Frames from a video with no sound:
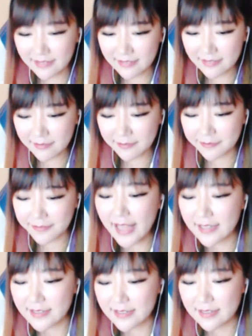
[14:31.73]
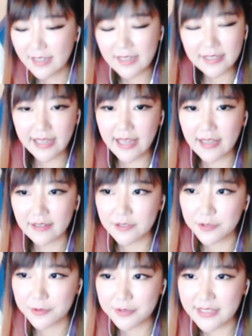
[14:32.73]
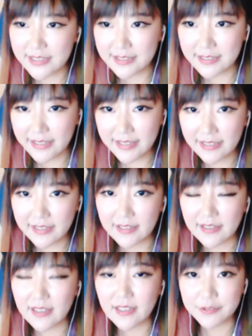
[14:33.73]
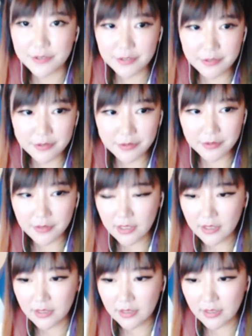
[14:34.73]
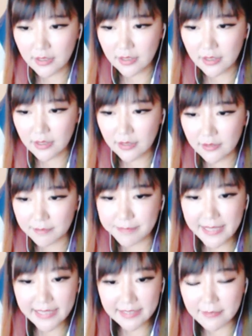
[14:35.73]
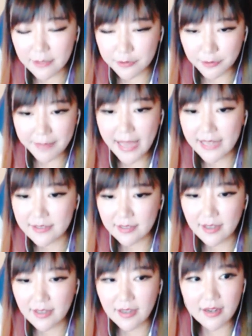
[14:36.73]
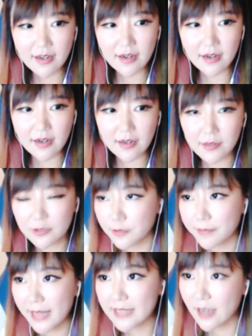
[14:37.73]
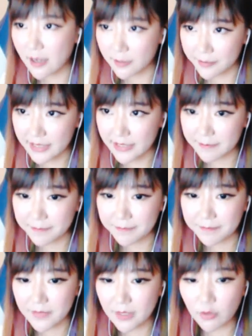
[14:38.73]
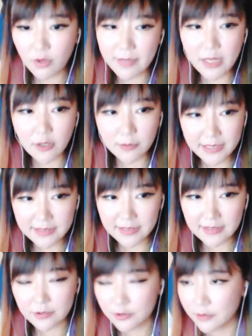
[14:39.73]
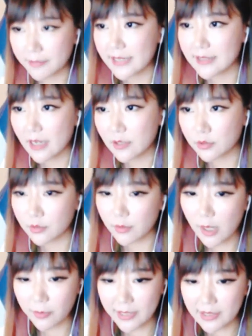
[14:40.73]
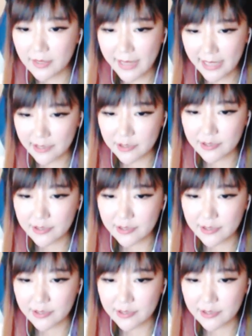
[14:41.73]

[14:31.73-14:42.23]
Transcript: fans can use this link to bet on me or my opponent, to bet on who will win the match.